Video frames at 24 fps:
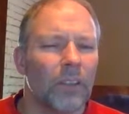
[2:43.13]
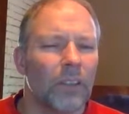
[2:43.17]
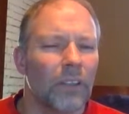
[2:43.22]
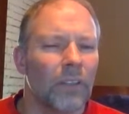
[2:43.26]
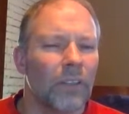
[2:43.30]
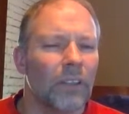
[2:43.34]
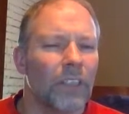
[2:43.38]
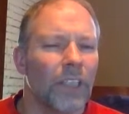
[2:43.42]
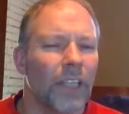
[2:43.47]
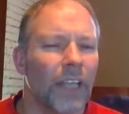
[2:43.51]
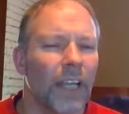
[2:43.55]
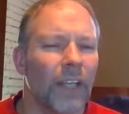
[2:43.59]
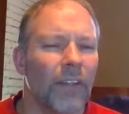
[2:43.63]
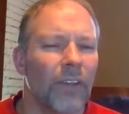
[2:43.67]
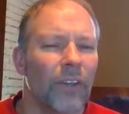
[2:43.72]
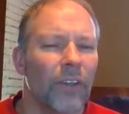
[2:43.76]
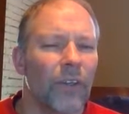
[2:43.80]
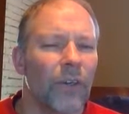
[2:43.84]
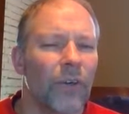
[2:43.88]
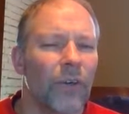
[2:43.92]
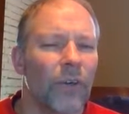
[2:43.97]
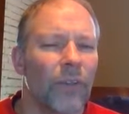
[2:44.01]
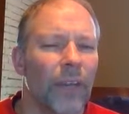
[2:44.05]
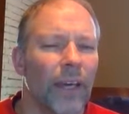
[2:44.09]
Little did I
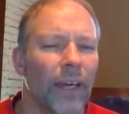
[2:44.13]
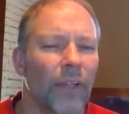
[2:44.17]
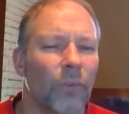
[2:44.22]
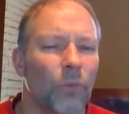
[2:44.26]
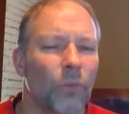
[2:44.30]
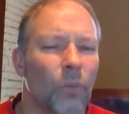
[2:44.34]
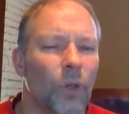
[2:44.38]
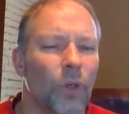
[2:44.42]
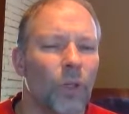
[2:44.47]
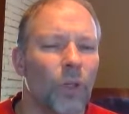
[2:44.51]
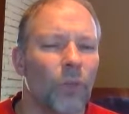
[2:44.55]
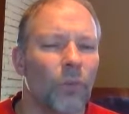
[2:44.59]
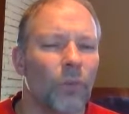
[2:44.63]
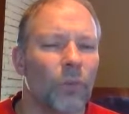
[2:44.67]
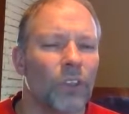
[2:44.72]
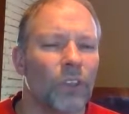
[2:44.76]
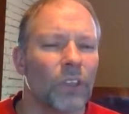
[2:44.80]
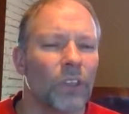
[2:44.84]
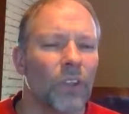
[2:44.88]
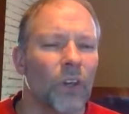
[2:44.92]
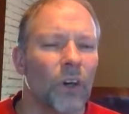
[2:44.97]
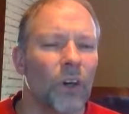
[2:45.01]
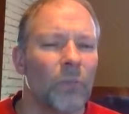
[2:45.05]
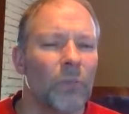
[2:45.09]
know that word was
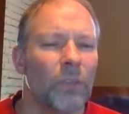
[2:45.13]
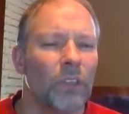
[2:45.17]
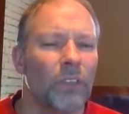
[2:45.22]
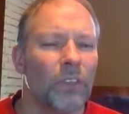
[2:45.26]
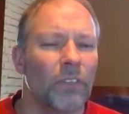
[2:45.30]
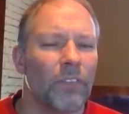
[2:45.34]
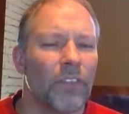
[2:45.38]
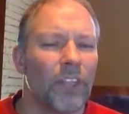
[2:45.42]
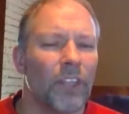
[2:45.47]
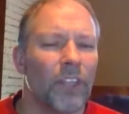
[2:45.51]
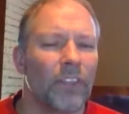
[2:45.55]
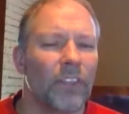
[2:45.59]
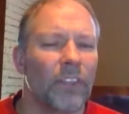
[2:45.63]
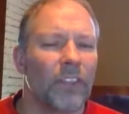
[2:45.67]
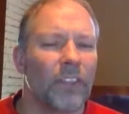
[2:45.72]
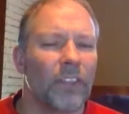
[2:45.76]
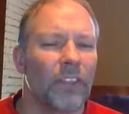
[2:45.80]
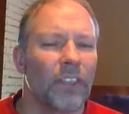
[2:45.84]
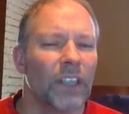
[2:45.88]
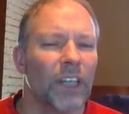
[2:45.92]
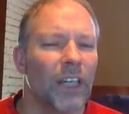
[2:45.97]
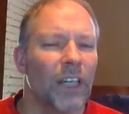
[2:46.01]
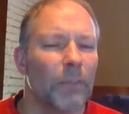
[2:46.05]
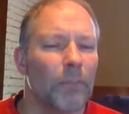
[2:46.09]
an omen of things to
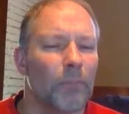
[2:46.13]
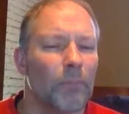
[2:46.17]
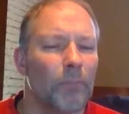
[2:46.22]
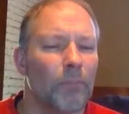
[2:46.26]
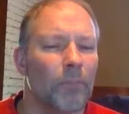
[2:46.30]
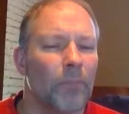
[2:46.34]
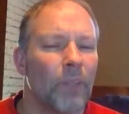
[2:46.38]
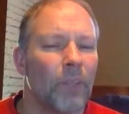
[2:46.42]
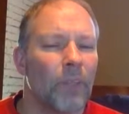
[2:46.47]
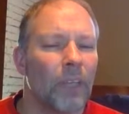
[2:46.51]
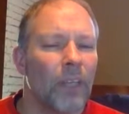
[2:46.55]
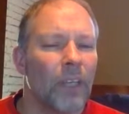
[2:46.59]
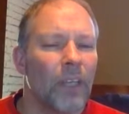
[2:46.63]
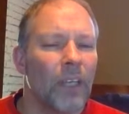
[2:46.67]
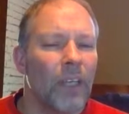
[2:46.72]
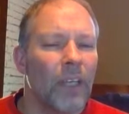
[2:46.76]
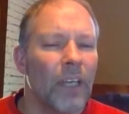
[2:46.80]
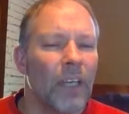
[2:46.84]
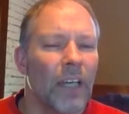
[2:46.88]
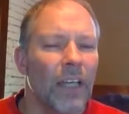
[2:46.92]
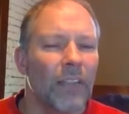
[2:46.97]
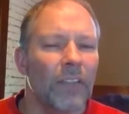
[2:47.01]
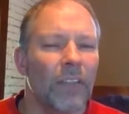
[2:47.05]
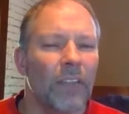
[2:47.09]
come,
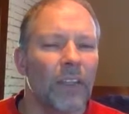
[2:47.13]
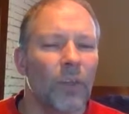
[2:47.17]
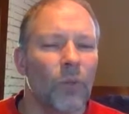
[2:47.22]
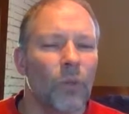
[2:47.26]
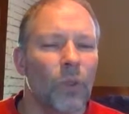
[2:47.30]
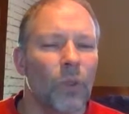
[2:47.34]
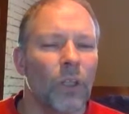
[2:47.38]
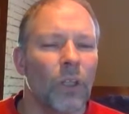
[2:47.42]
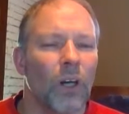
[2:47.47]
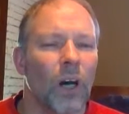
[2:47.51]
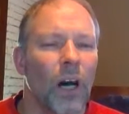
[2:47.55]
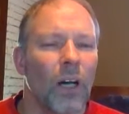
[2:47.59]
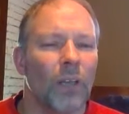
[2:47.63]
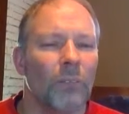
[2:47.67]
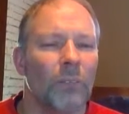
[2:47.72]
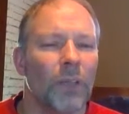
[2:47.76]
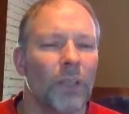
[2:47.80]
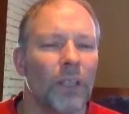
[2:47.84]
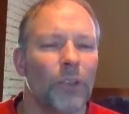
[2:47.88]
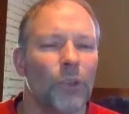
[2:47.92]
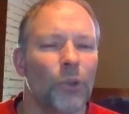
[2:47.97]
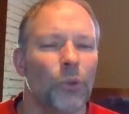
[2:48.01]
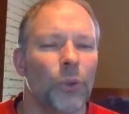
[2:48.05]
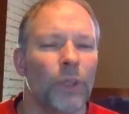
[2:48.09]
and that it would haunt
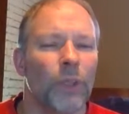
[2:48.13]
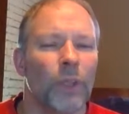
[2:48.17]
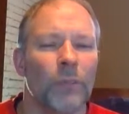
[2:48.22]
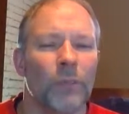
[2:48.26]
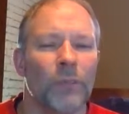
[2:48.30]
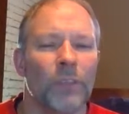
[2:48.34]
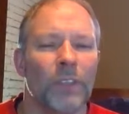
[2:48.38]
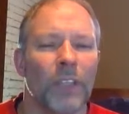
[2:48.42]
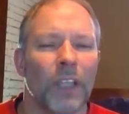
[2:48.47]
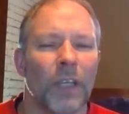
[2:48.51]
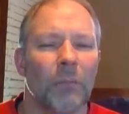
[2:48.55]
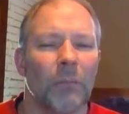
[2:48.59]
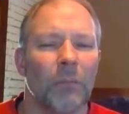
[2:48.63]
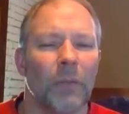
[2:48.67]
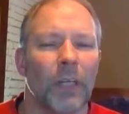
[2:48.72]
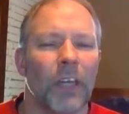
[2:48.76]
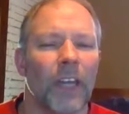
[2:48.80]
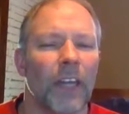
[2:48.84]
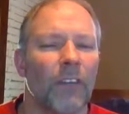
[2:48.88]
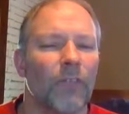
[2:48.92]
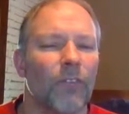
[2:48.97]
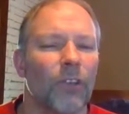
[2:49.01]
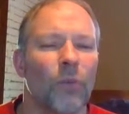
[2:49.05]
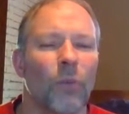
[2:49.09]
my dreams and my
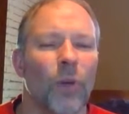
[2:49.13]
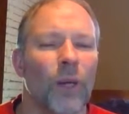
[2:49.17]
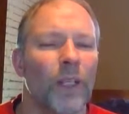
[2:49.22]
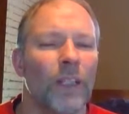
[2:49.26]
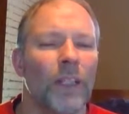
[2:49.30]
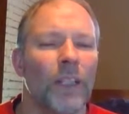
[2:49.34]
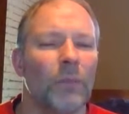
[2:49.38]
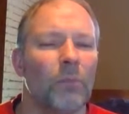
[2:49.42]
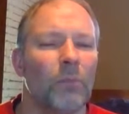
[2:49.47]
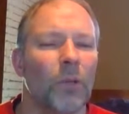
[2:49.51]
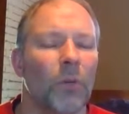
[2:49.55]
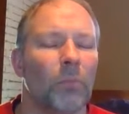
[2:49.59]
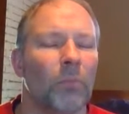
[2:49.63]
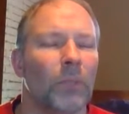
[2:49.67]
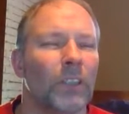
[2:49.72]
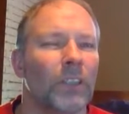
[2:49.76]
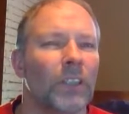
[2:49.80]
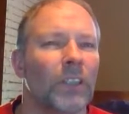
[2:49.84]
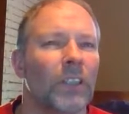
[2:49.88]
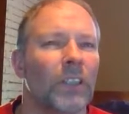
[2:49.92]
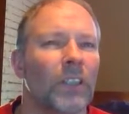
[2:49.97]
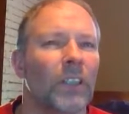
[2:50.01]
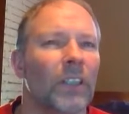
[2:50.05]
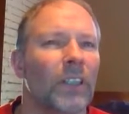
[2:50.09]
every waking
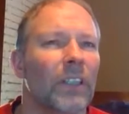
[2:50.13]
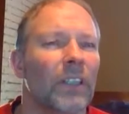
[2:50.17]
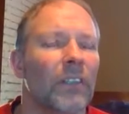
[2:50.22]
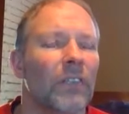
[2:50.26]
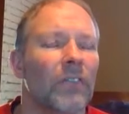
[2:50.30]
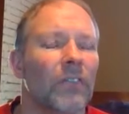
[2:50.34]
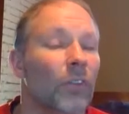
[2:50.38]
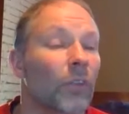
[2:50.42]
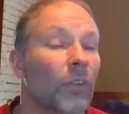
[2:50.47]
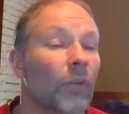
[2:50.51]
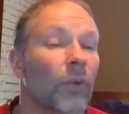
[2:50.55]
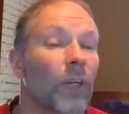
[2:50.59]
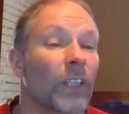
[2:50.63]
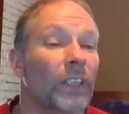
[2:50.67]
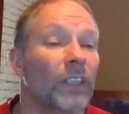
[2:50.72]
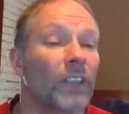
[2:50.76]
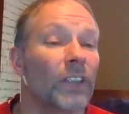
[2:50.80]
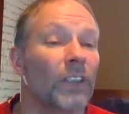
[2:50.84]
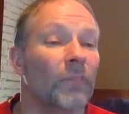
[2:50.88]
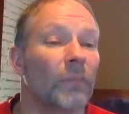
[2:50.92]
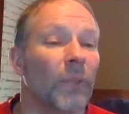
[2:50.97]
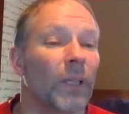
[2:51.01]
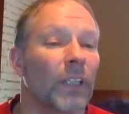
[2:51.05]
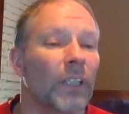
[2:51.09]
moment for the rest
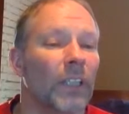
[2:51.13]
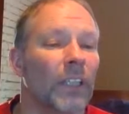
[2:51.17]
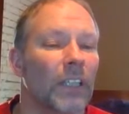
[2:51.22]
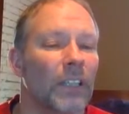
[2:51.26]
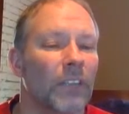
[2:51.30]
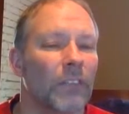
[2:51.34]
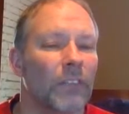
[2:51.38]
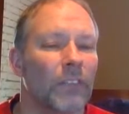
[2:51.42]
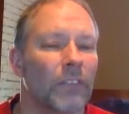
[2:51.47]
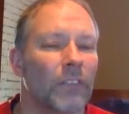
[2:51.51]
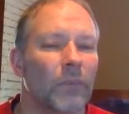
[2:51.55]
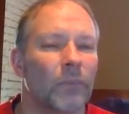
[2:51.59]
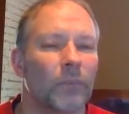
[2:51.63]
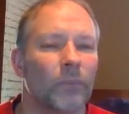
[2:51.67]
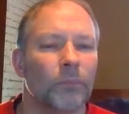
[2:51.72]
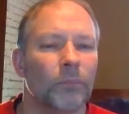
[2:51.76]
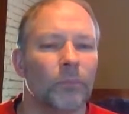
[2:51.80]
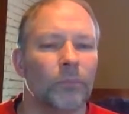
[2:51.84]
of my life.